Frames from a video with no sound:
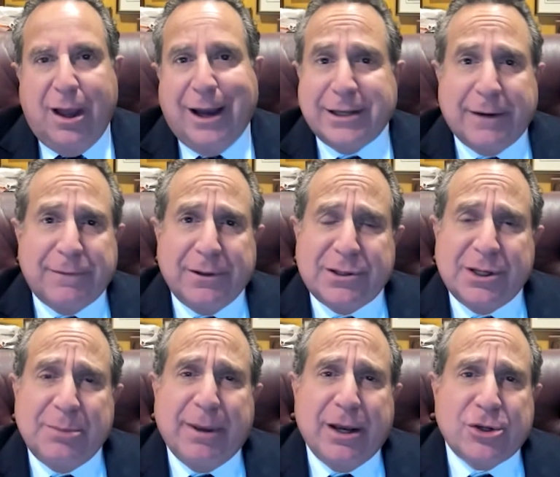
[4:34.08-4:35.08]
I definitely see
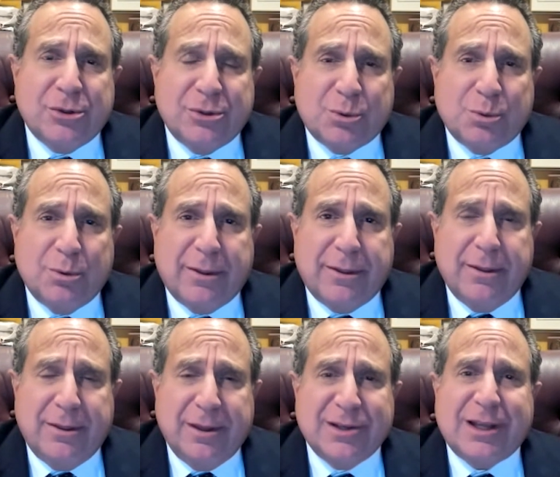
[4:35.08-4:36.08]
patients with
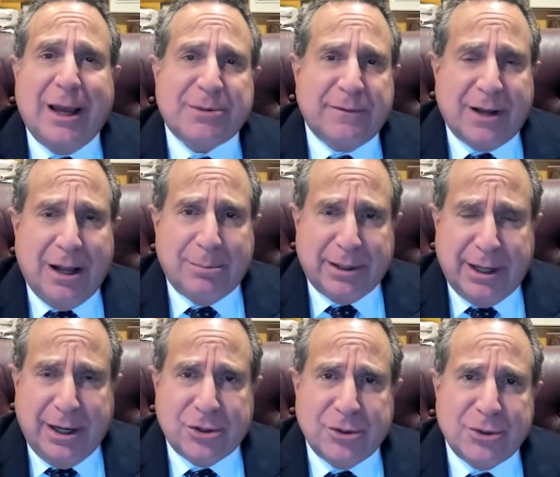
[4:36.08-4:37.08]
these types of
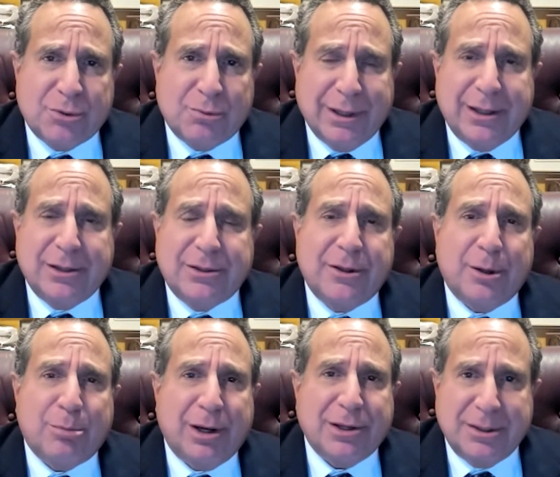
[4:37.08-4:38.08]
complications related to their
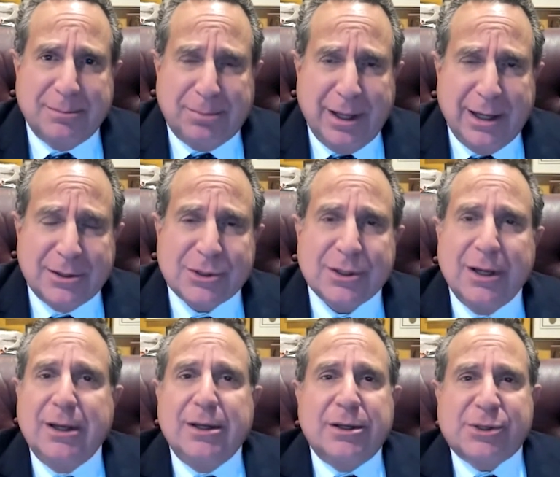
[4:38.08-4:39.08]
breast implants.
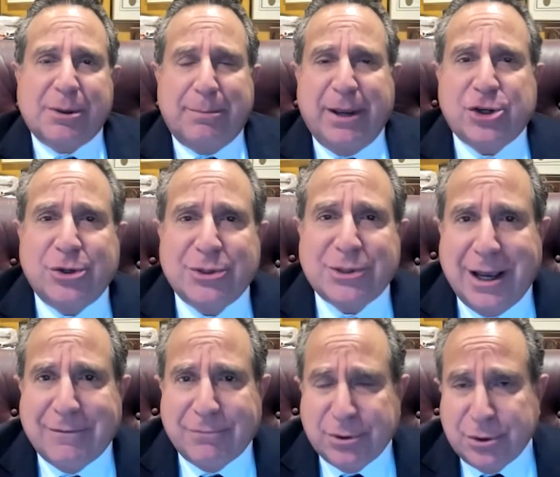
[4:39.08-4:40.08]
Some patients
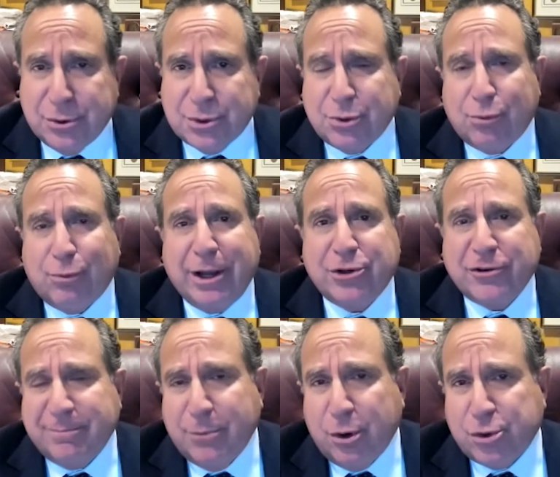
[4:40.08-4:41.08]
have reduced range
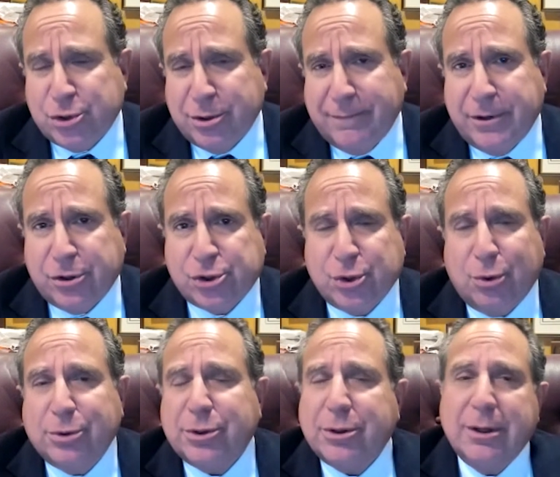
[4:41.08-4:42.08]
of motion of their
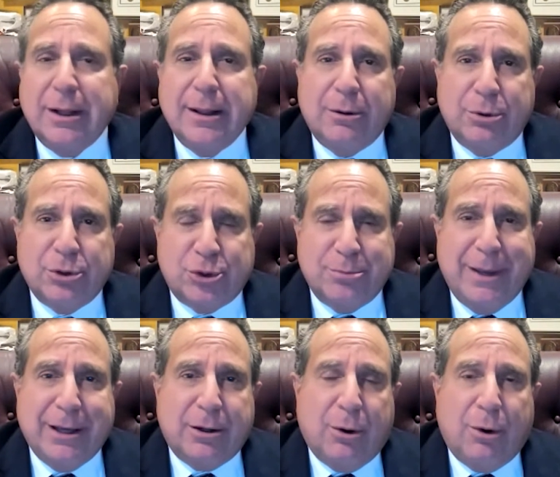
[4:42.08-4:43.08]
shoulder, which you
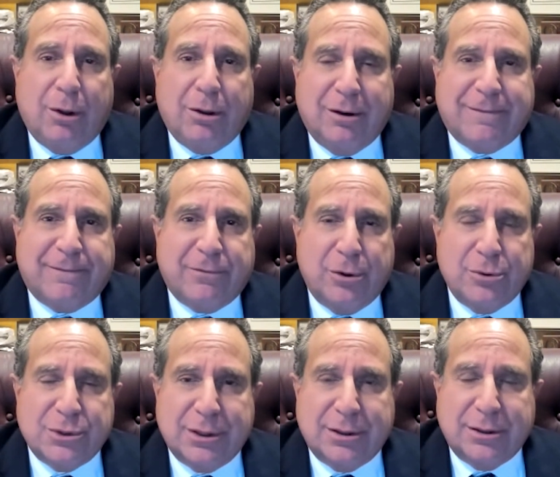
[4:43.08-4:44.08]
may call a
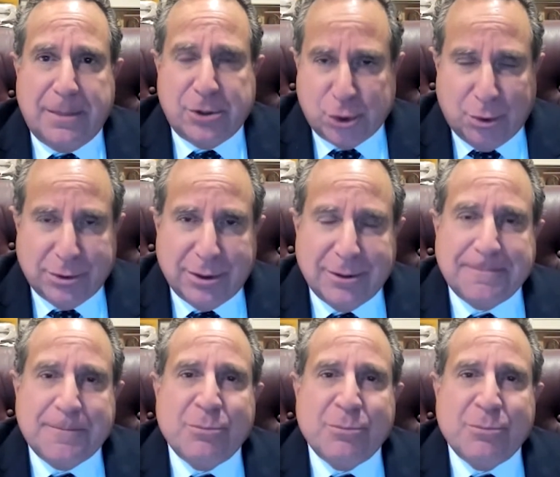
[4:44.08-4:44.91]
frozen shoulder.